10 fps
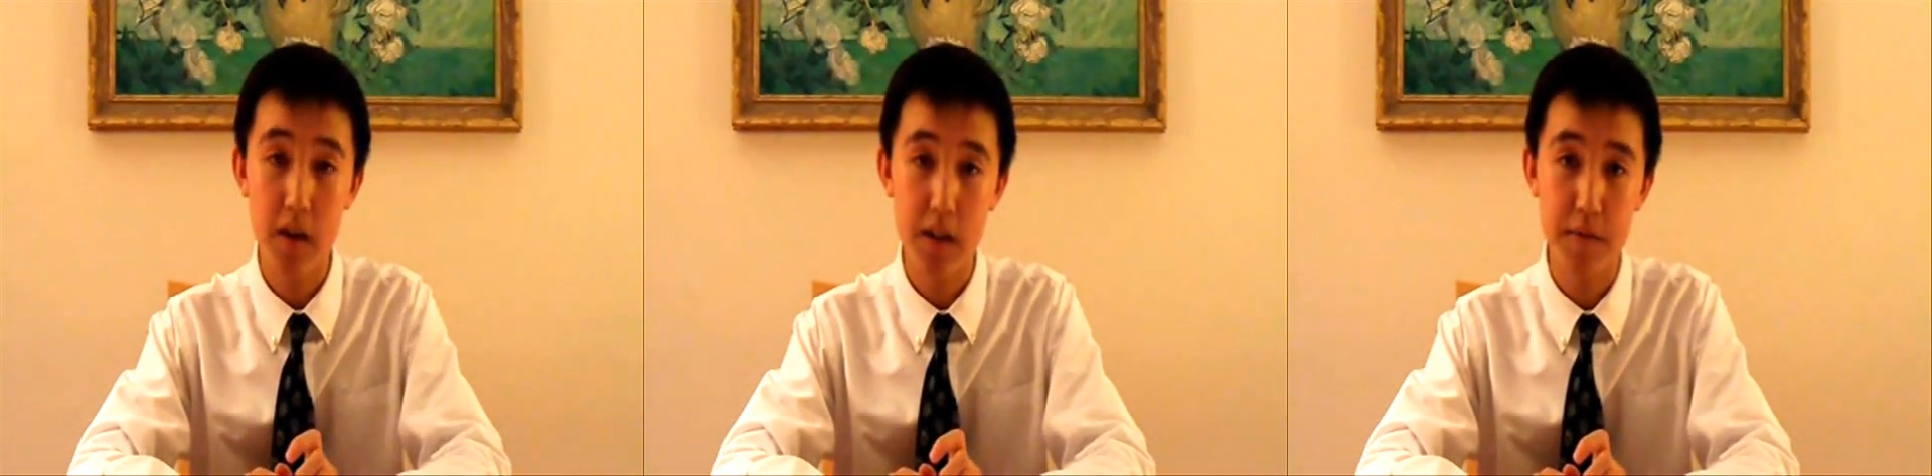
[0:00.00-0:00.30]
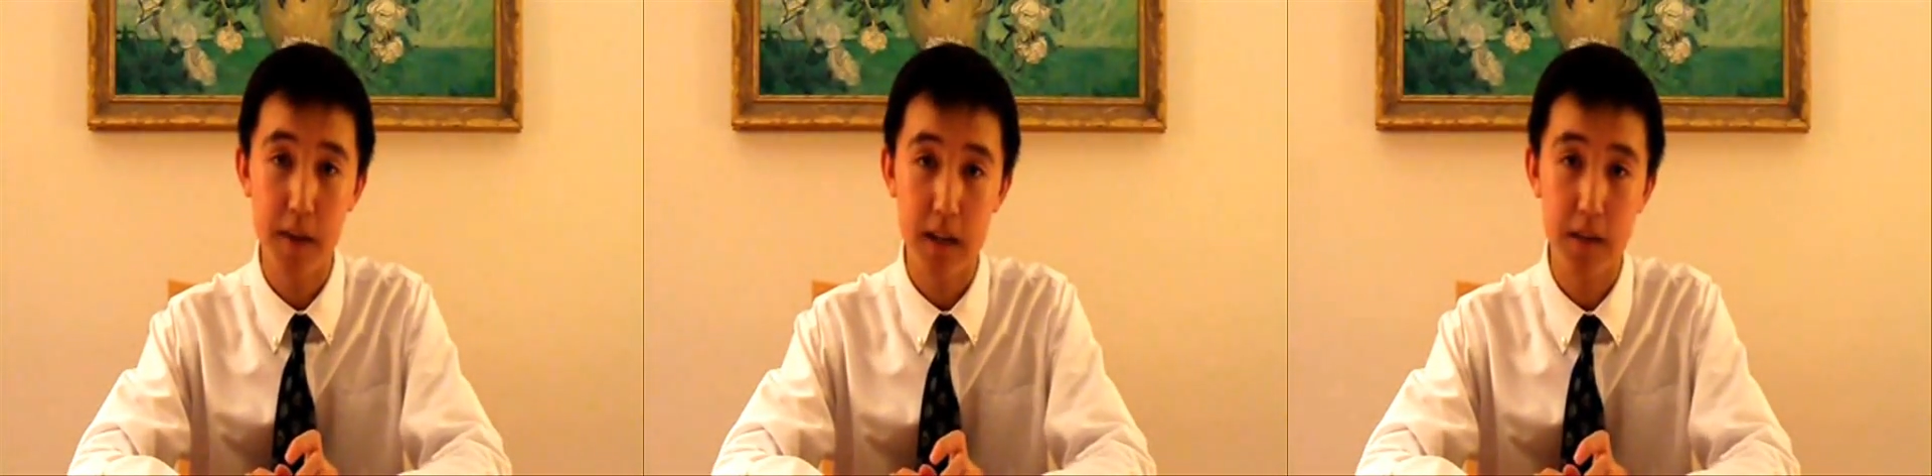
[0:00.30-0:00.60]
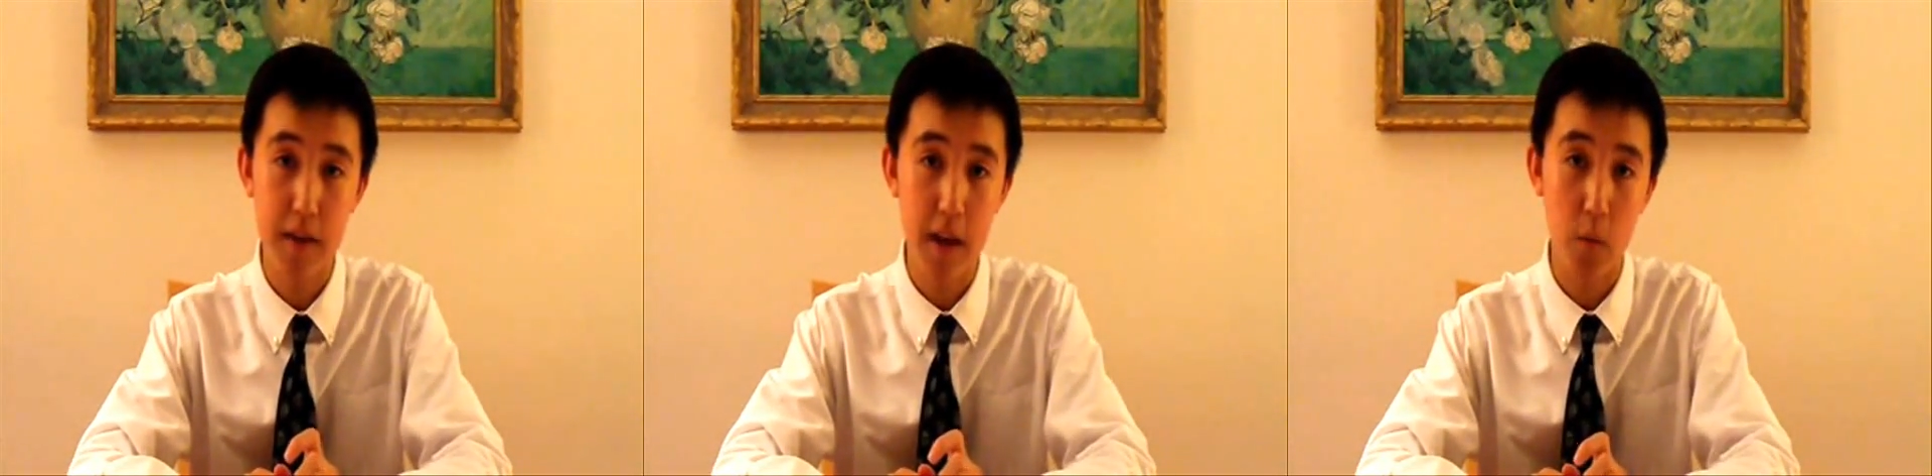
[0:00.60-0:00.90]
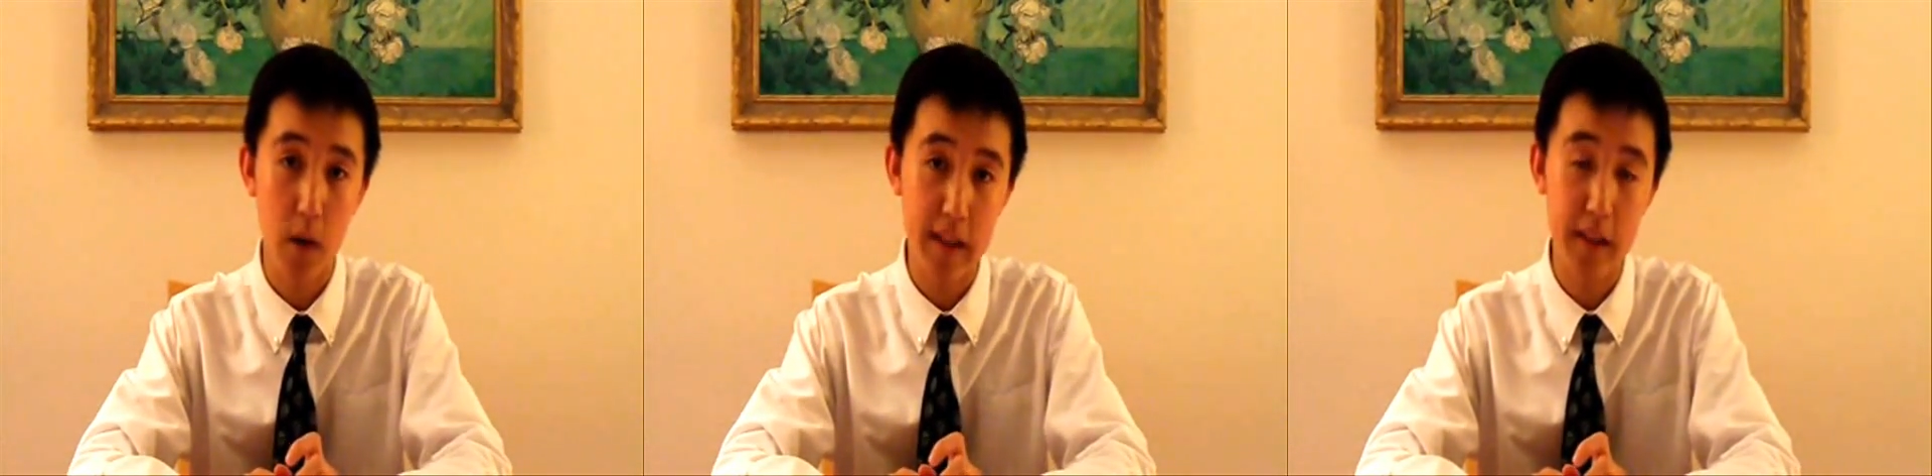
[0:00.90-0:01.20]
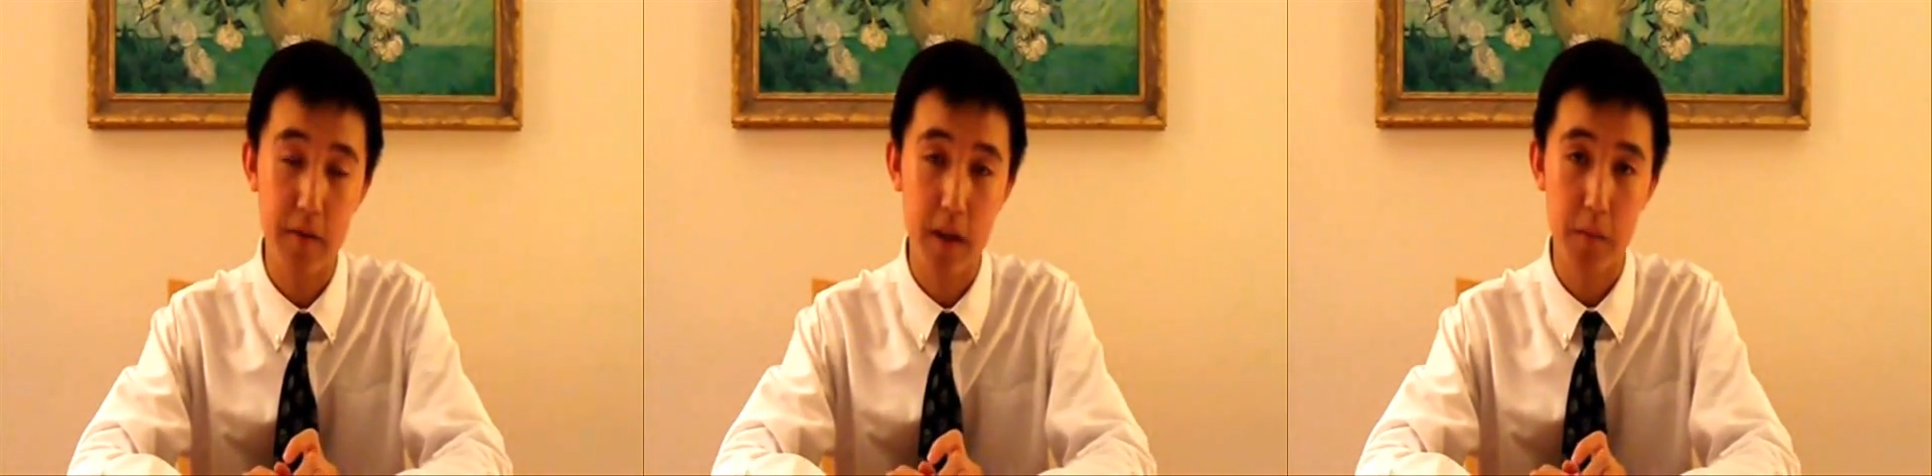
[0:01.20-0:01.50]
cost-effective, and
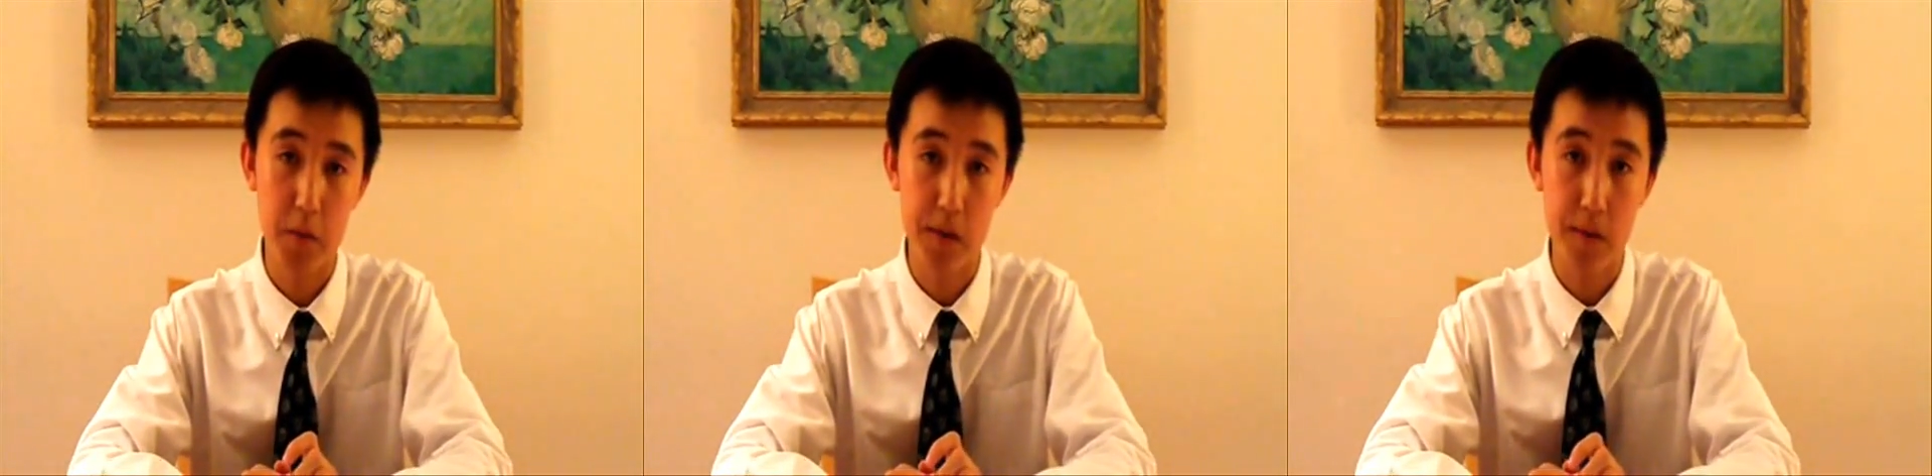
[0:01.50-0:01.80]
widely available